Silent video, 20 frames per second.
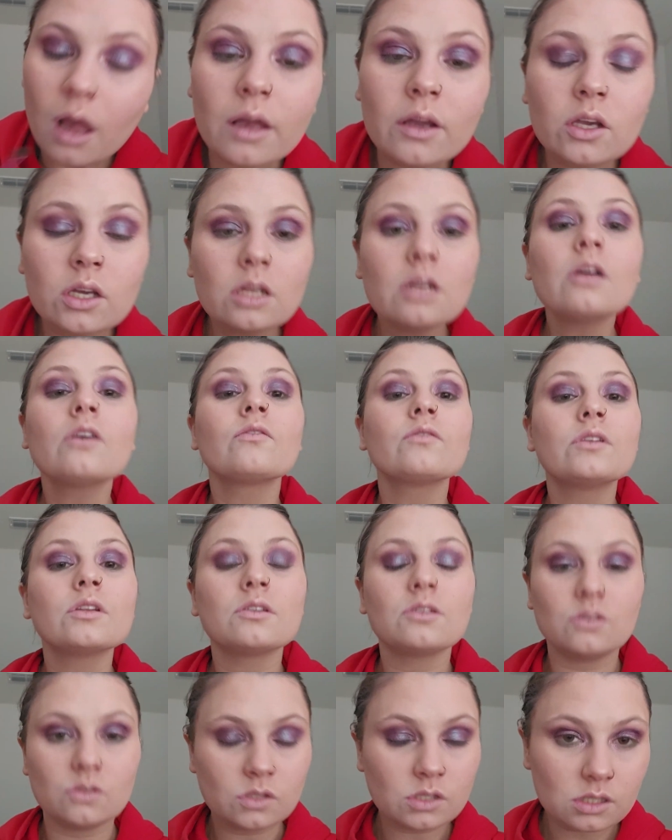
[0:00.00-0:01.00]
I could have
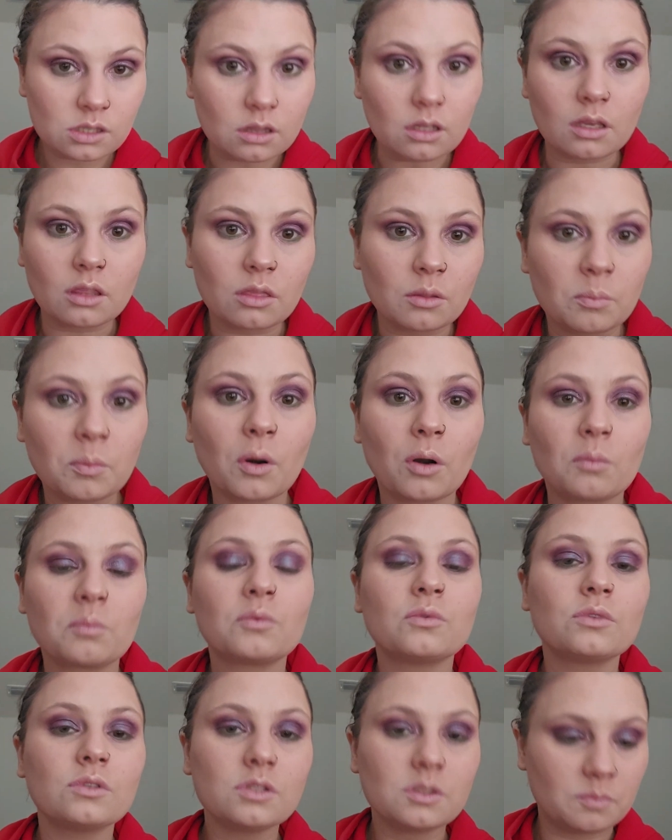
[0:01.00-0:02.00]
used like the
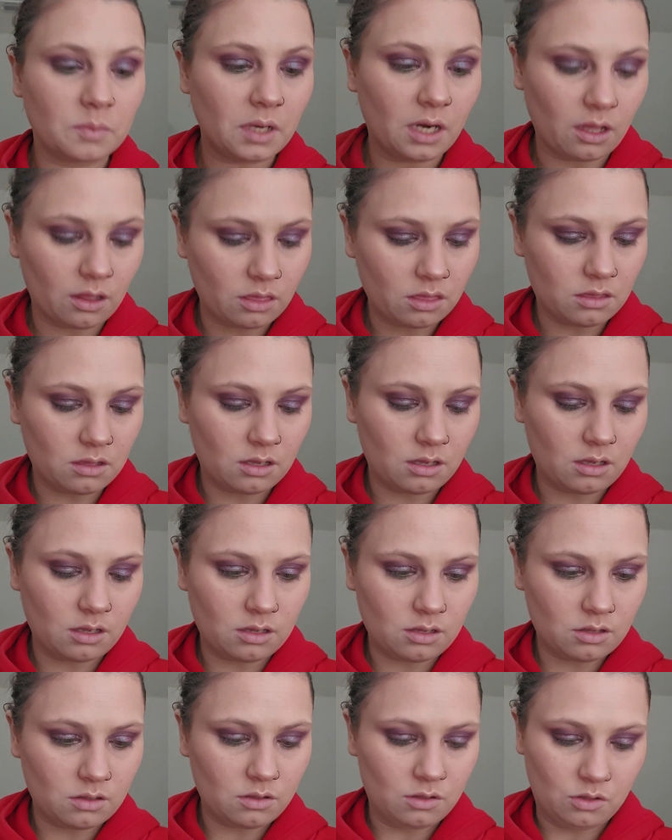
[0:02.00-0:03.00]
purples, but I
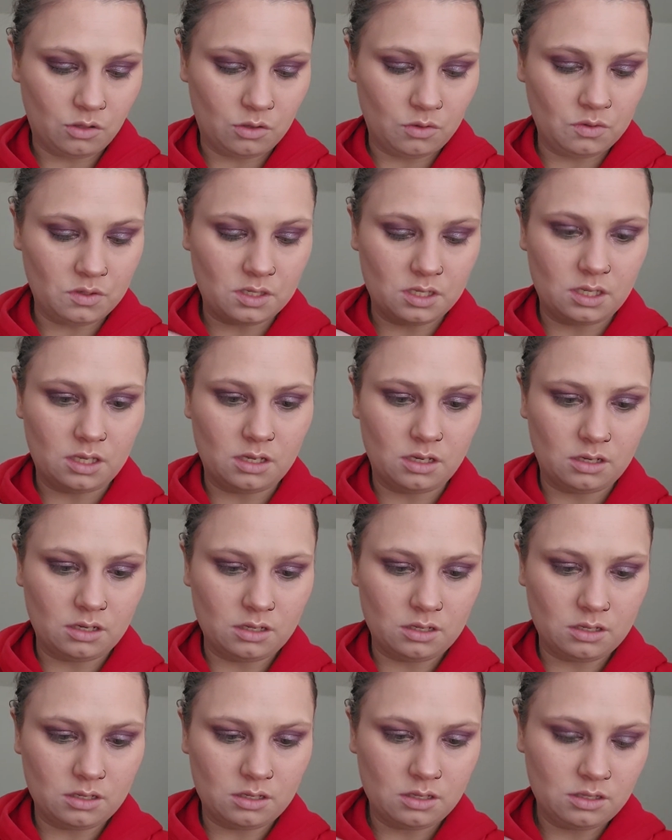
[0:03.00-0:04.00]
think using
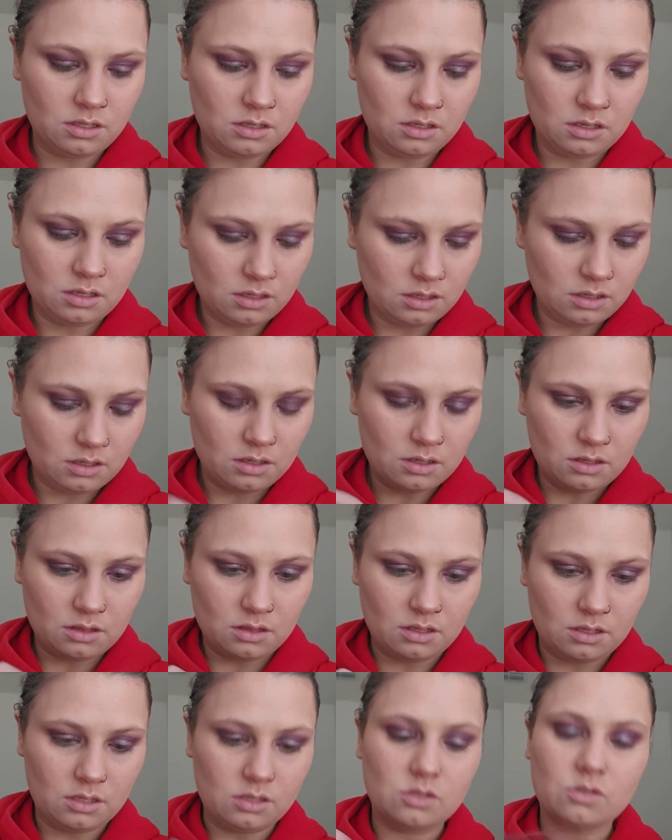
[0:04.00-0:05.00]

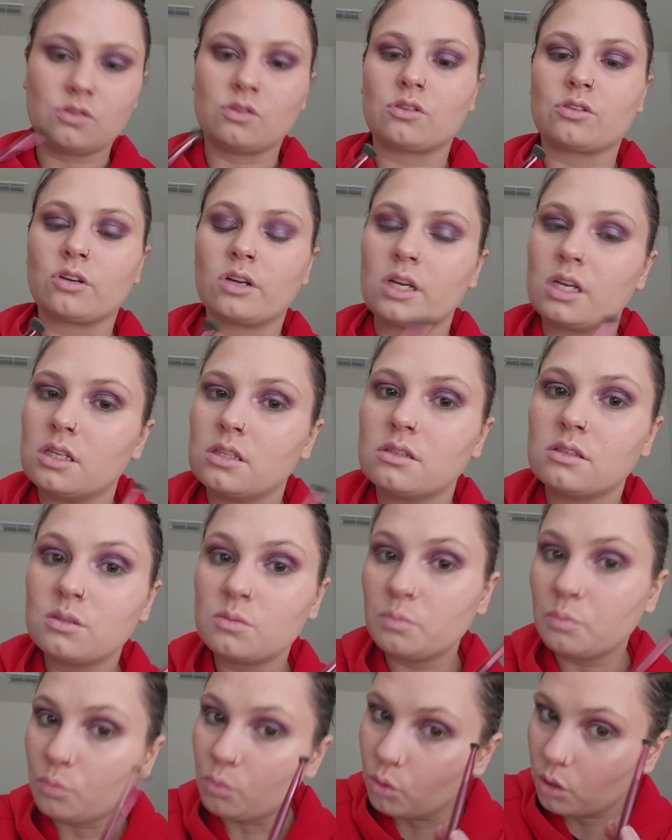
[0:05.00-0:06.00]
these greens
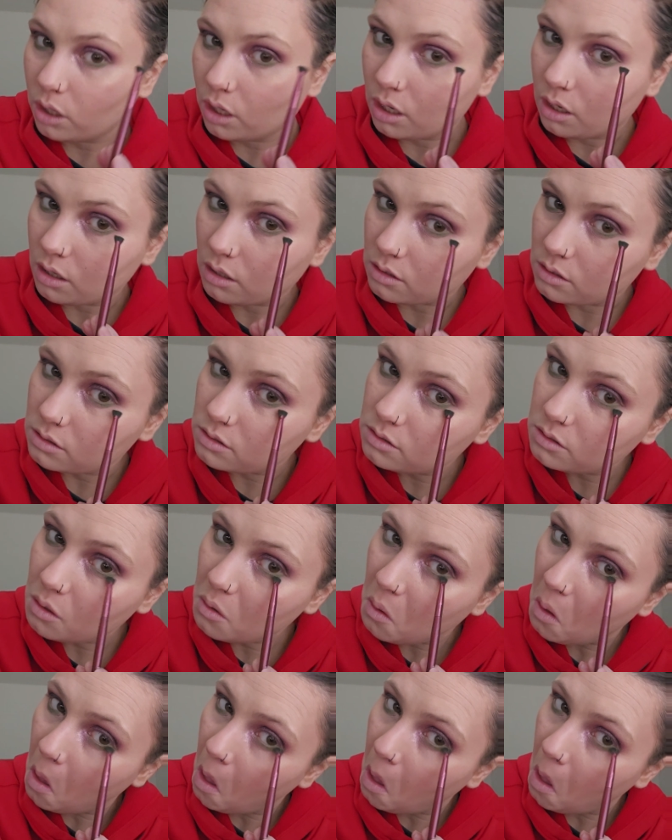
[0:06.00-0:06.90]
brings